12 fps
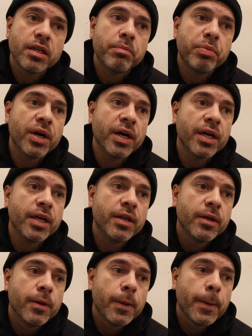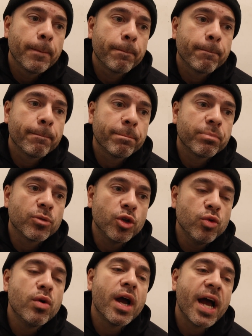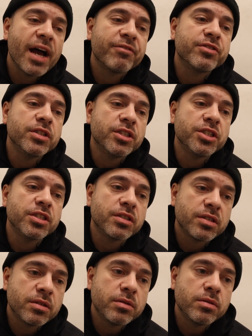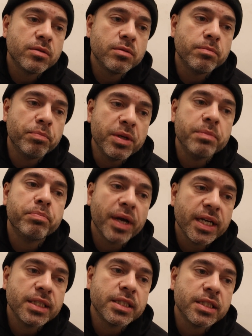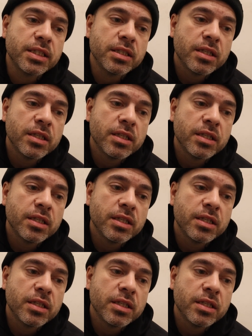But you have to just be patient,